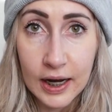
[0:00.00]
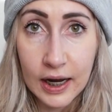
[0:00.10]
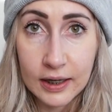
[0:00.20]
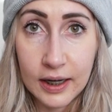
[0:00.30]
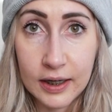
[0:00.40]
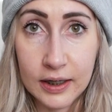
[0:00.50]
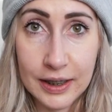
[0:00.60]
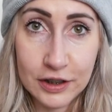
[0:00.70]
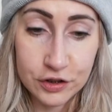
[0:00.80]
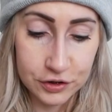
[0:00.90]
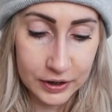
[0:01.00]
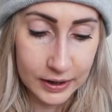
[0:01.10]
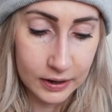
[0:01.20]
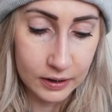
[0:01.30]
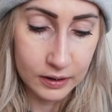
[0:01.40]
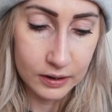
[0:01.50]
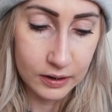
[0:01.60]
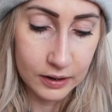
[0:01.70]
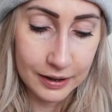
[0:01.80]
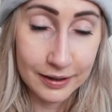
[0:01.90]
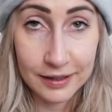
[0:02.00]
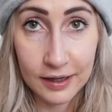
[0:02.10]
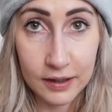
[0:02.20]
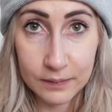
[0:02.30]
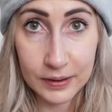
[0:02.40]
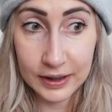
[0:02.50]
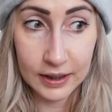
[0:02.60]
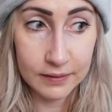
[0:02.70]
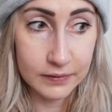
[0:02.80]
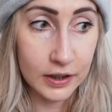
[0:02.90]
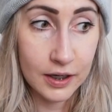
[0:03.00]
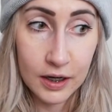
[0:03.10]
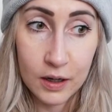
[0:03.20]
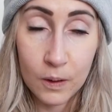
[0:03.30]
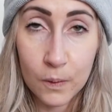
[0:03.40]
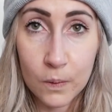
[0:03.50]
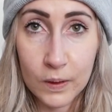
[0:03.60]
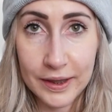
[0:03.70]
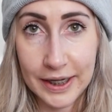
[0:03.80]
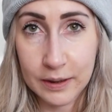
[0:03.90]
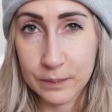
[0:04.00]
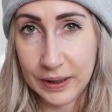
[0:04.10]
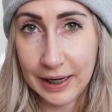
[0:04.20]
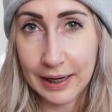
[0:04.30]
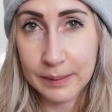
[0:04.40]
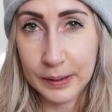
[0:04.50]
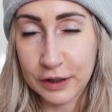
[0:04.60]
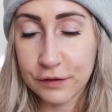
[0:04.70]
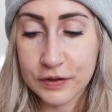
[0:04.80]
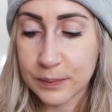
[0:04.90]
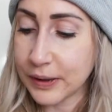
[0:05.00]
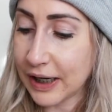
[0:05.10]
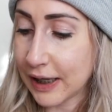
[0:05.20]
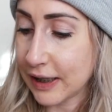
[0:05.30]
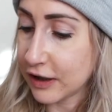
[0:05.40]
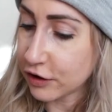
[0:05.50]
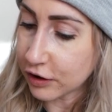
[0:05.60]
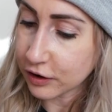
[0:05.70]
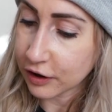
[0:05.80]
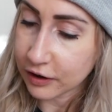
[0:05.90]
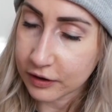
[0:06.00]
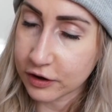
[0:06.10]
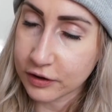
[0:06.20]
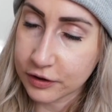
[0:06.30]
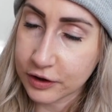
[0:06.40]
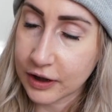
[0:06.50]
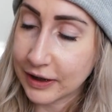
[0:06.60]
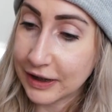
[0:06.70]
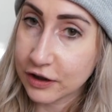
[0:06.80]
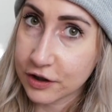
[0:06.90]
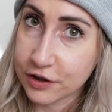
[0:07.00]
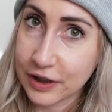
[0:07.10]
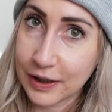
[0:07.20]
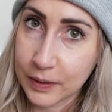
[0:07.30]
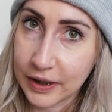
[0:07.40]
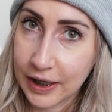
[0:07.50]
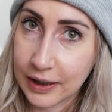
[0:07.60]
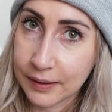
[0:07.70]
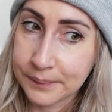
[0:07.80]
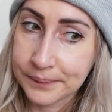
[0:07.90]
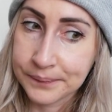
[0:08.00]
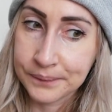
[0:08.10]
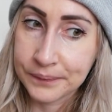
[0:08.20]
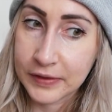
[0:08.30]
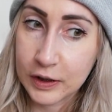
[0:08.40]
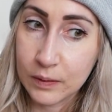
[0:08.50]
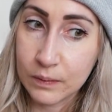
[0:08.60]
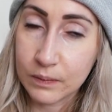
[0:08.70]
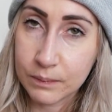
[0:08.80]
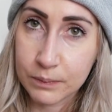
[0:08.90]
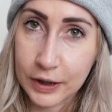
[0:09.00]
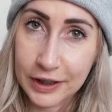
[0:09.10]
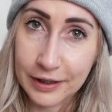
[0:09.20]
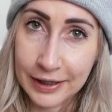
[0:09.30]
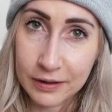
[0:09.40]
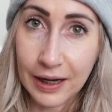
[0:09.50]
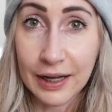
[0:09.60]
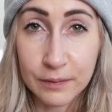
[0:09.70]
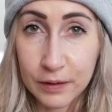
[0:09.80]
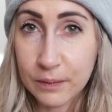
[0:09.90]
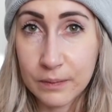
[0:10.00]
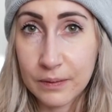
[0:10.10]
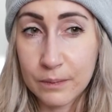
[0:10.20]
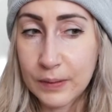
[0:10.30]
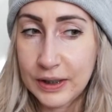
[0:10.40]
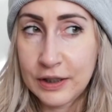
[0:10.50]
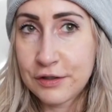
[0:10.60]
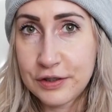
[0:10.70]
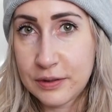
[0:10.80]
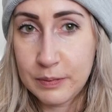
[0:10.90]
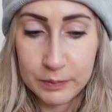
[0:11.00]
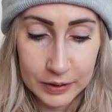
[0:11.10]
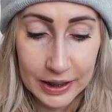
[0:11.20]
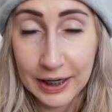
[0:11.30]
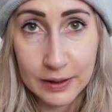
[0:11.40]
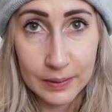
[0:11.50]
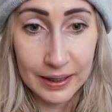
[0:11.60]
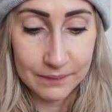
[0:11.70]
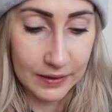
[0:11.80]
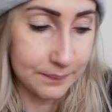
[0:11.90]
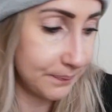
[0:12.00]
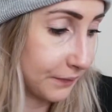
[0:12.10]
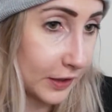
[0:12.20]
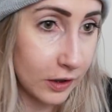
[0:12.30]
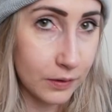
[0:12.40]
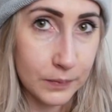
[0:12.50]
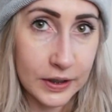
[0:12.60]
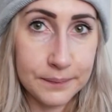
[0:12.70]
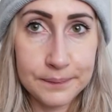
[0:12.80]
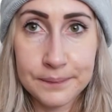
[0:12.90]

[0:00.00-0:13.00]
had like an injury, really ever, or like a rehab, like, you know, someone like had to get knee surgery, or like you break your ankle. I don't know what injuries do people get. I don't have them, knock on wood.